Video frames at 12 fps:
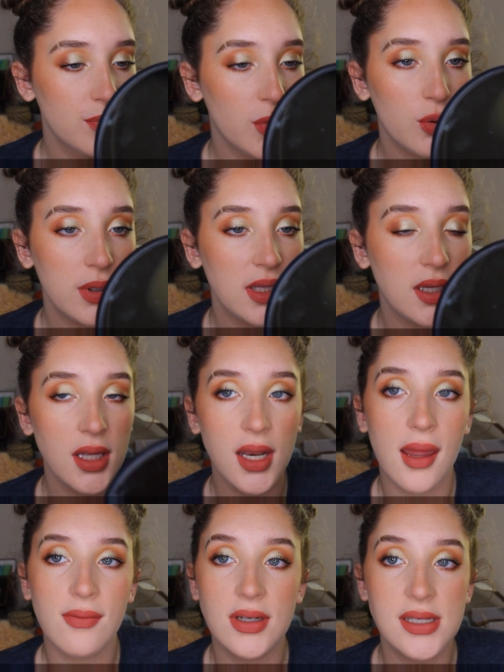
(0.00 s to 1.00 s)
Really good
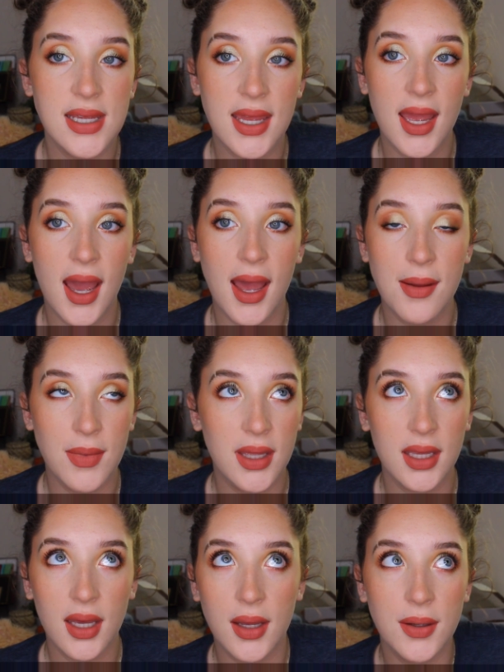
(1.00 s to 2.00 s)
everyday eye
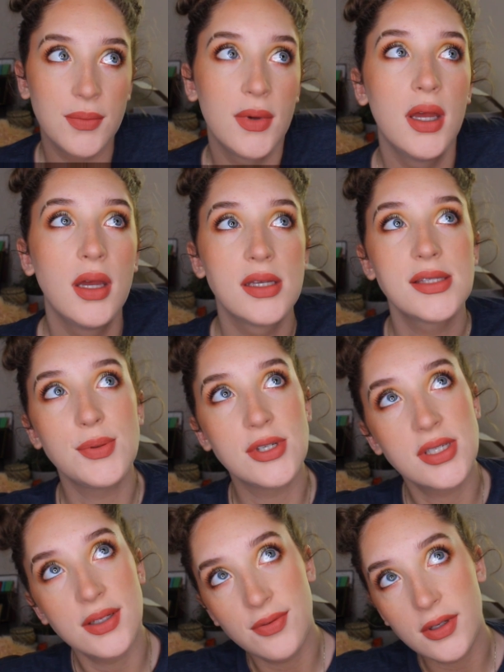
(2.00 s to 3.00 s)
makeup,
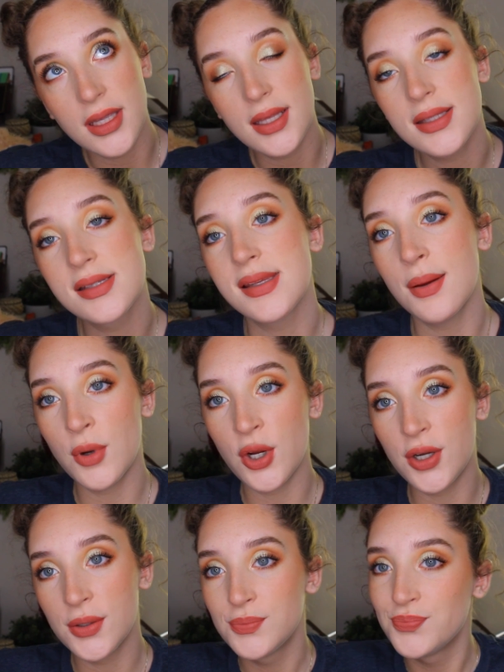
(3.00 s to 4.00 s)
especially for like the
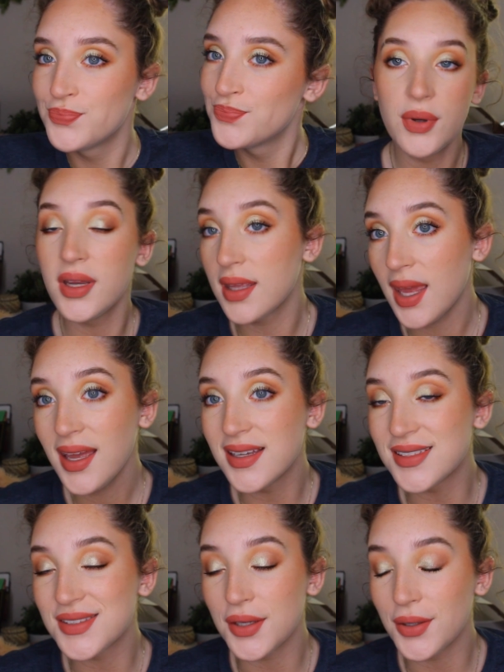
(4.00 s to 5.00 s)
summer. But yeah,
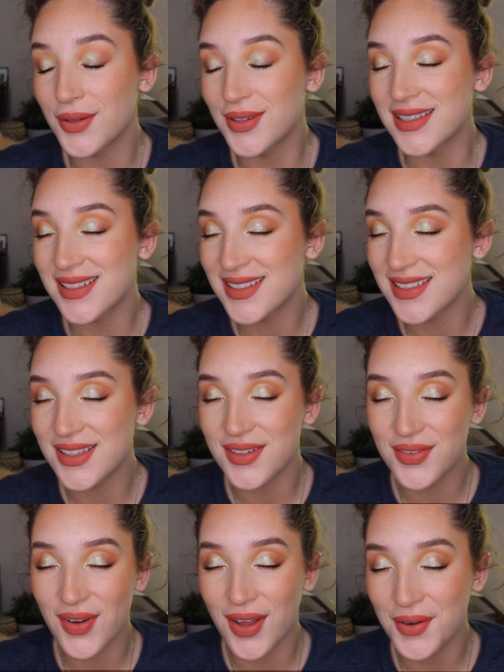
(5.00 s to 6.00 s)
so this is the
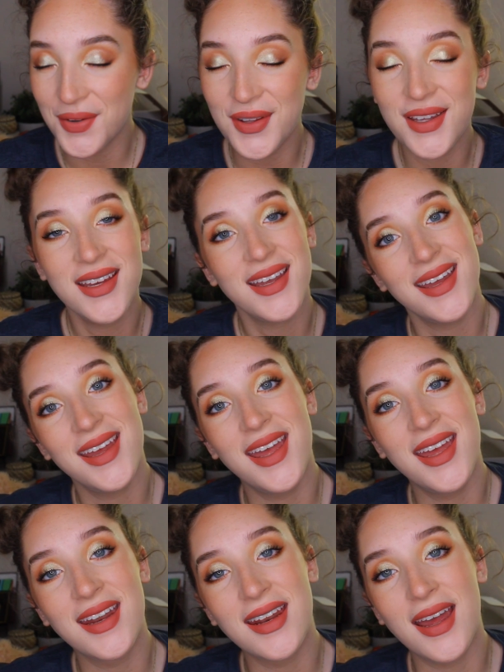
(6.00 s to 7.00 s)
final look,
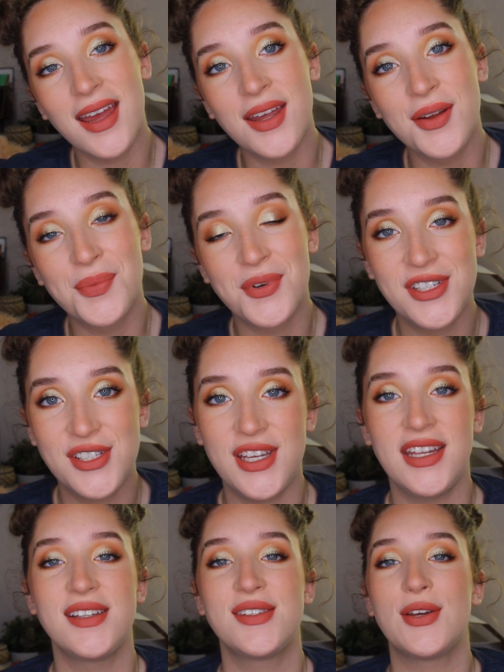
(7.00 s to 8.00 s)
and I
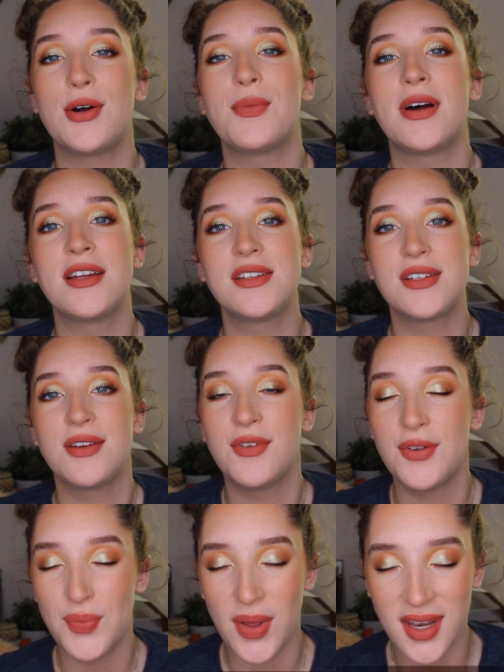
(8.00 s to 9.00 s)
appreciate it so much if
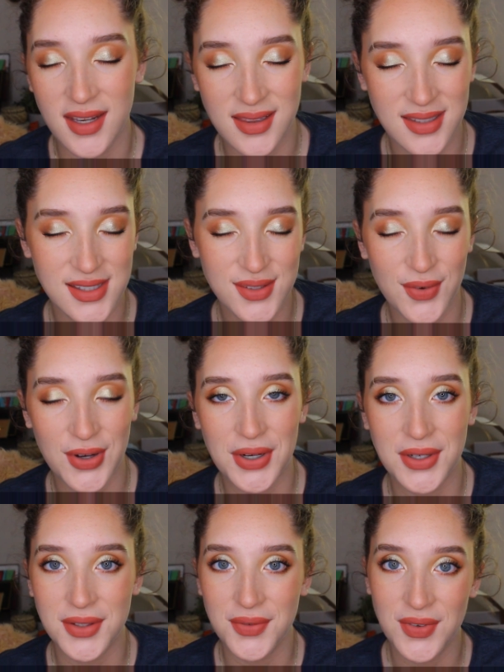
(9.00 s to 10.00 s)
you've made it this far
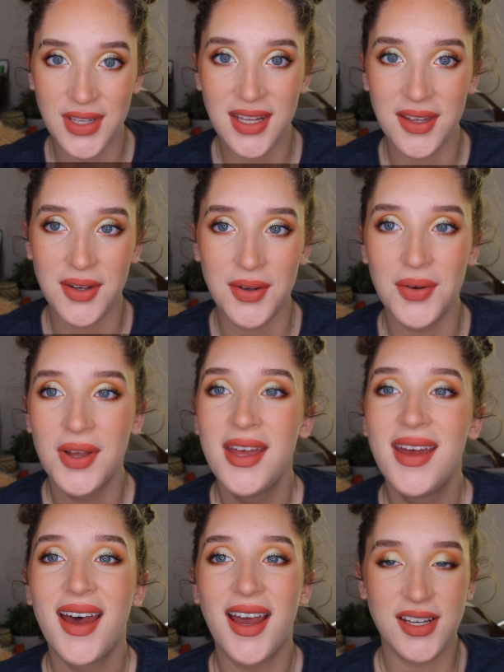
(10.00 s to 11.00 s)
in the video.
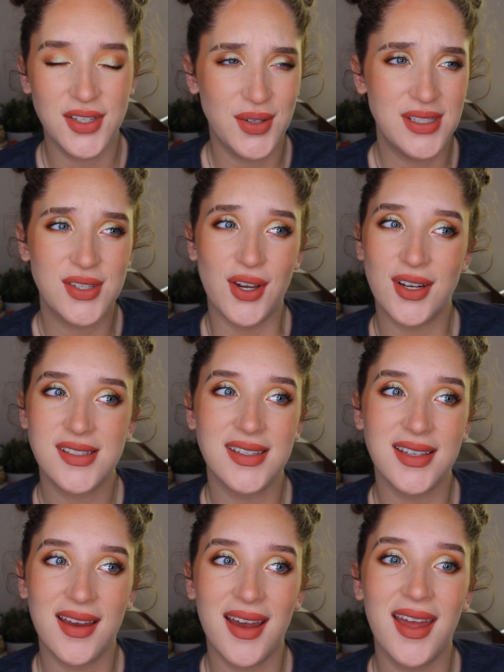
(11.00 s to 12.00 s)
I know I talked a
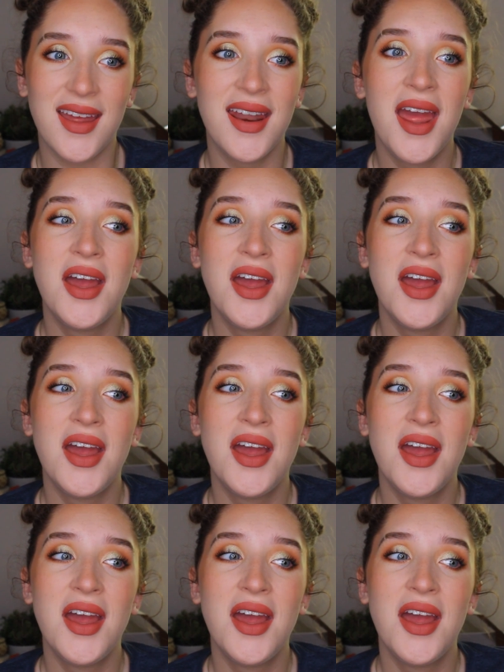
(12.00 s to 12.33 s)
lot.